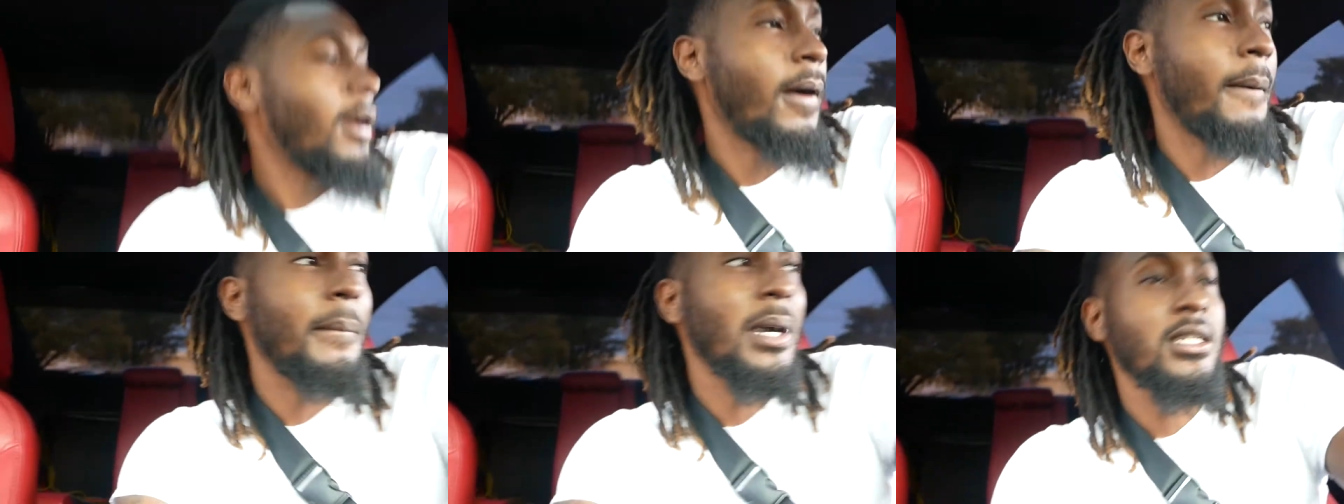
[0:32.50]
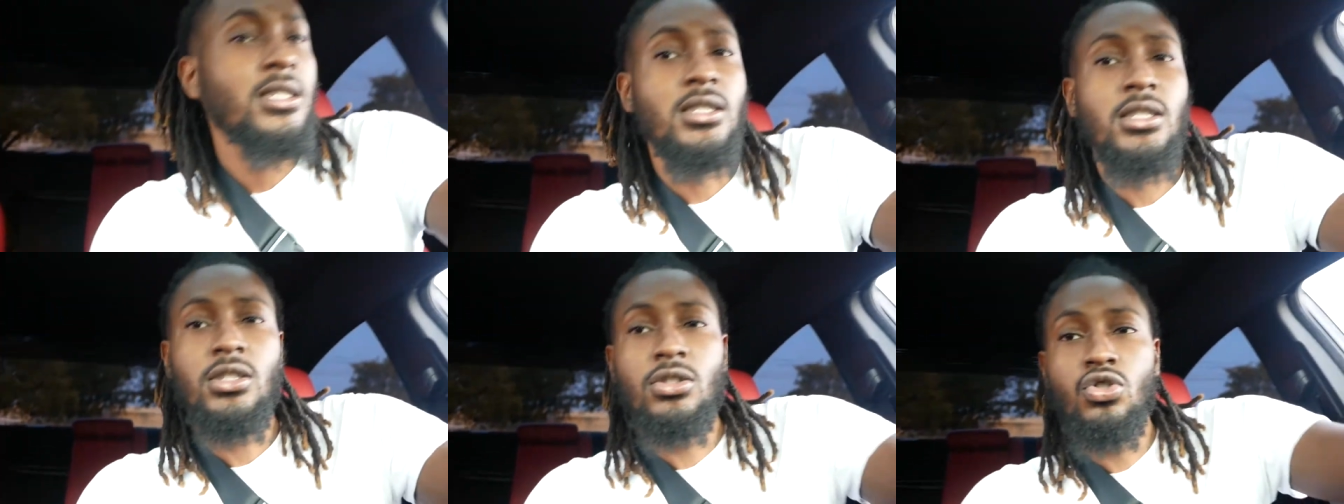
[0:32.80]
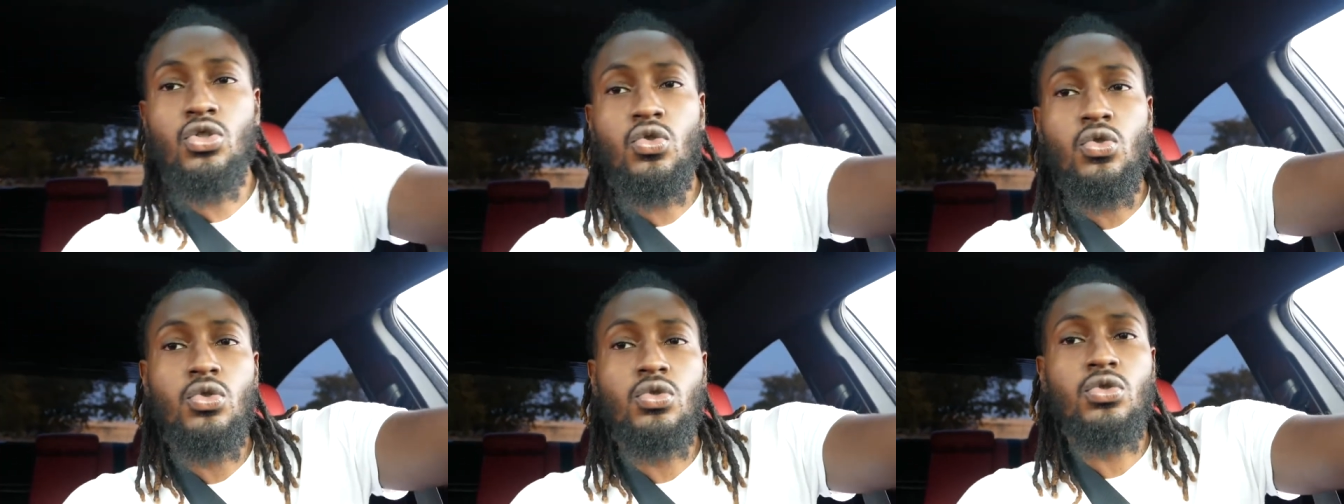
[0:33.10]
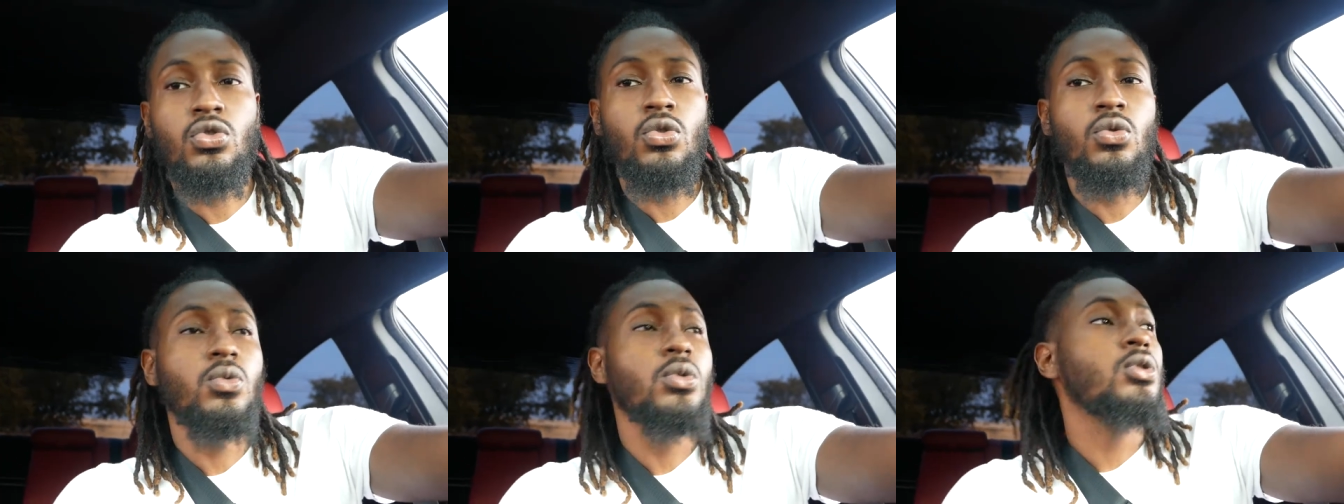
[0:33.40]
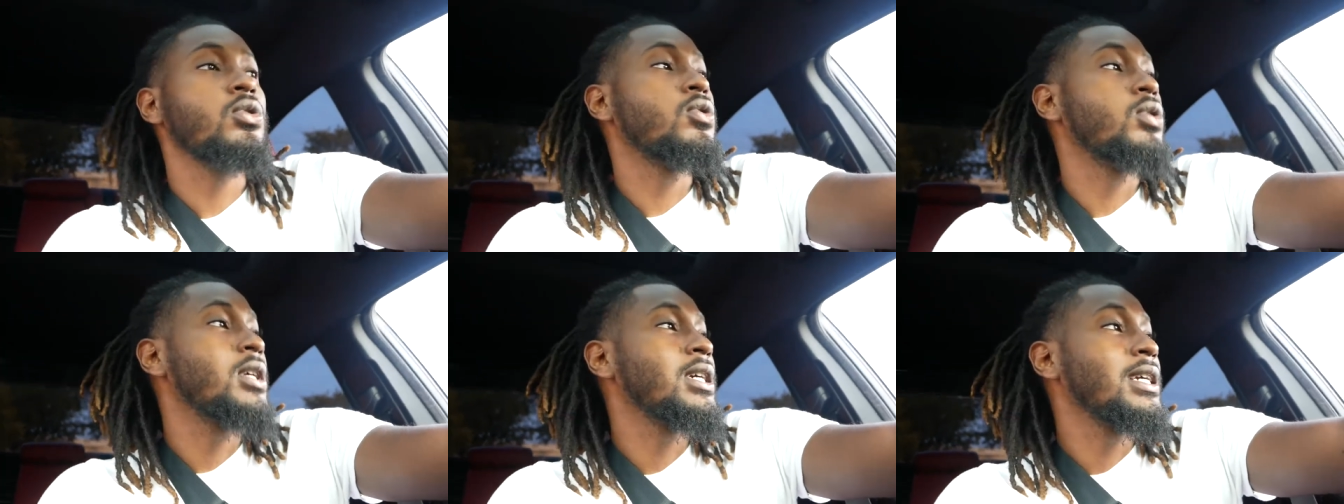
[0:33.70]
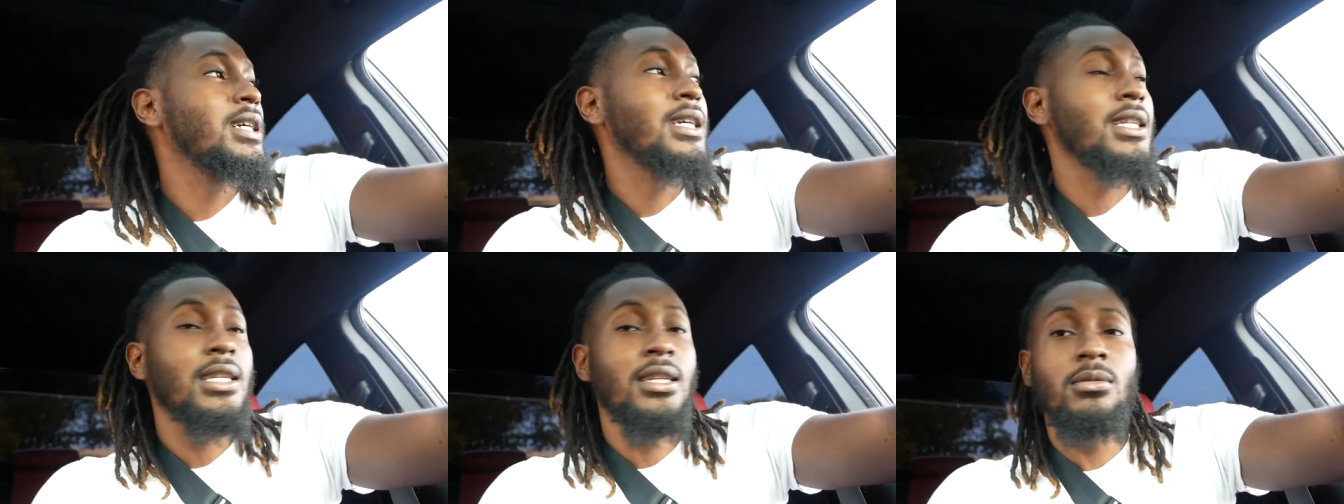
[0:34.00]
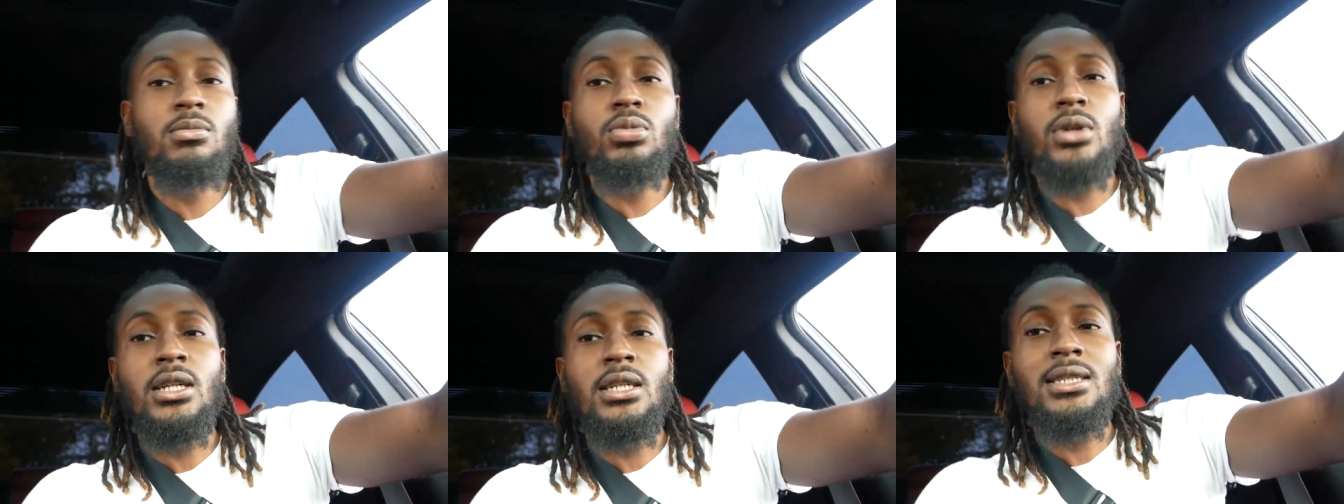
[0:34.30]
I'm about to just cruise through real quick and get this
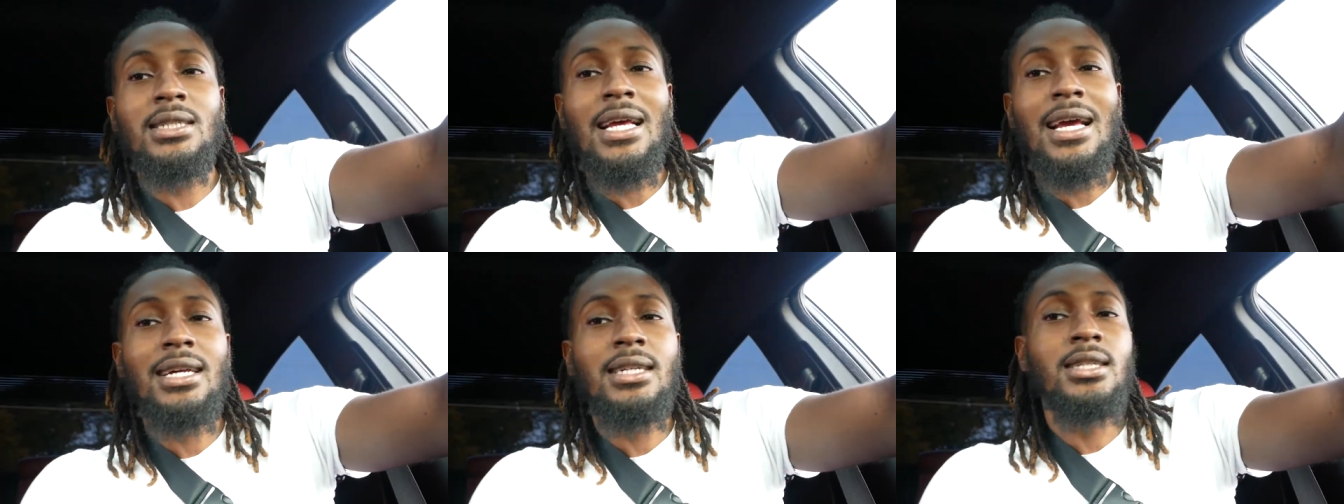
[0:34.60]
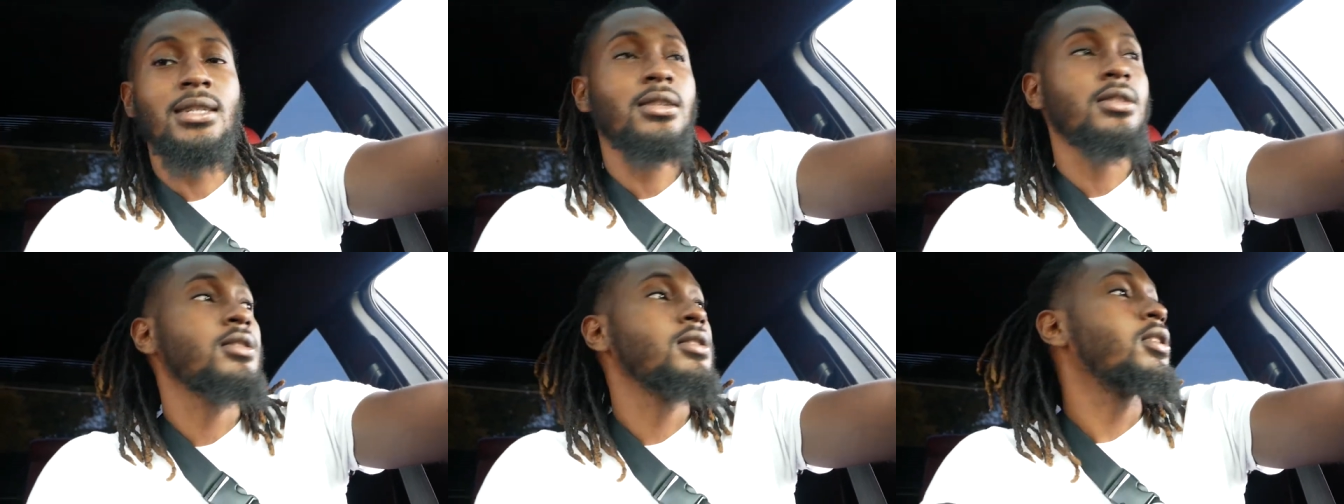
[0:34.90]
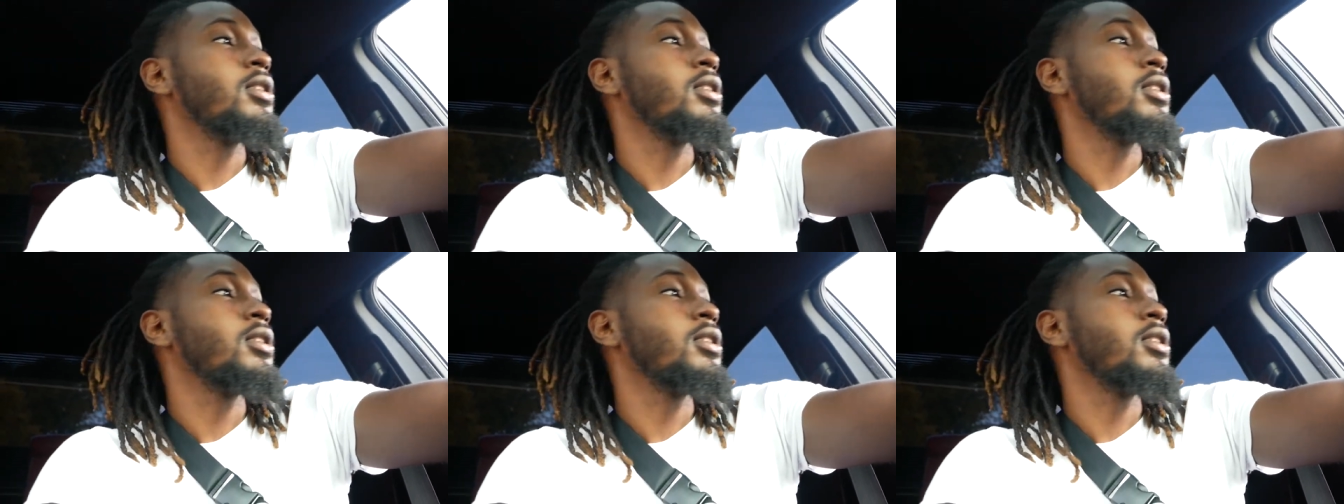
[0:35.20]
bring this action to